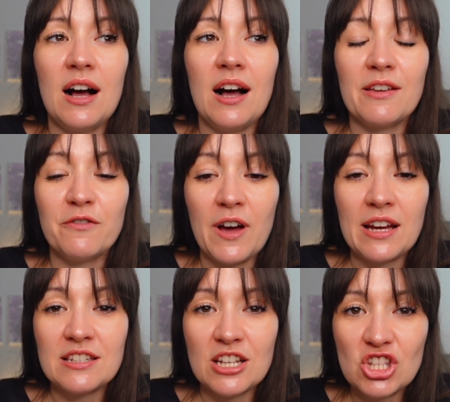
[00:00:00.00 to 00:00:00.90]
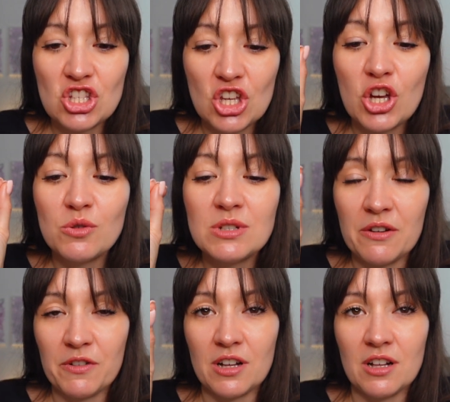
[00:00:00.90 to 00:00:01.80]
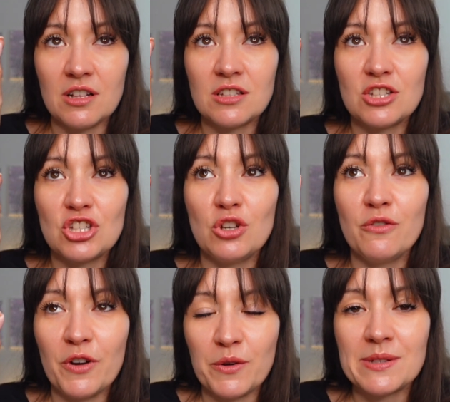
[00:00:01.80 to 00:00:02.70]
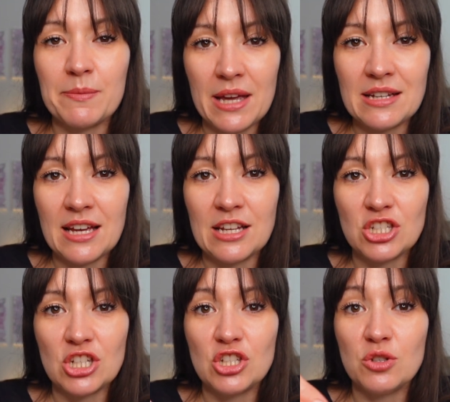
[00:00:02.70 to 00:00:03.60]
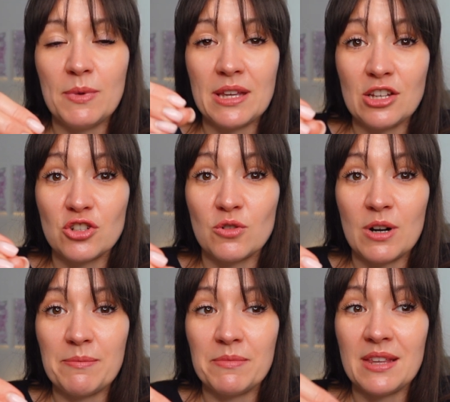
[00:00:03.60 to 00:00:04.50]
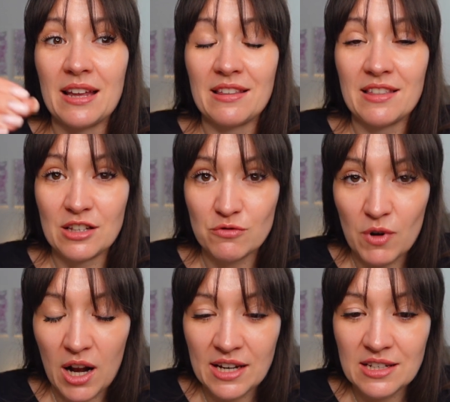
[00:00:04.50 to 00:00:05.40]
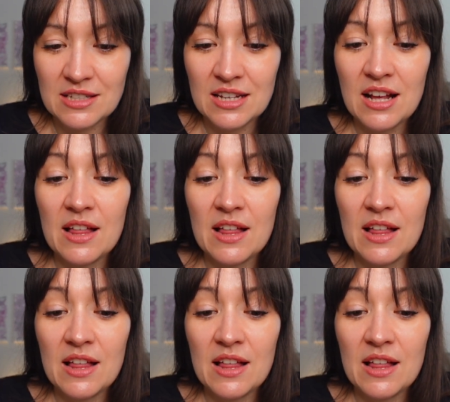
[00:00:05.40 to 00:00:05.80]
I find it so difficult to focus and pay attention to making sure I'm getting things right,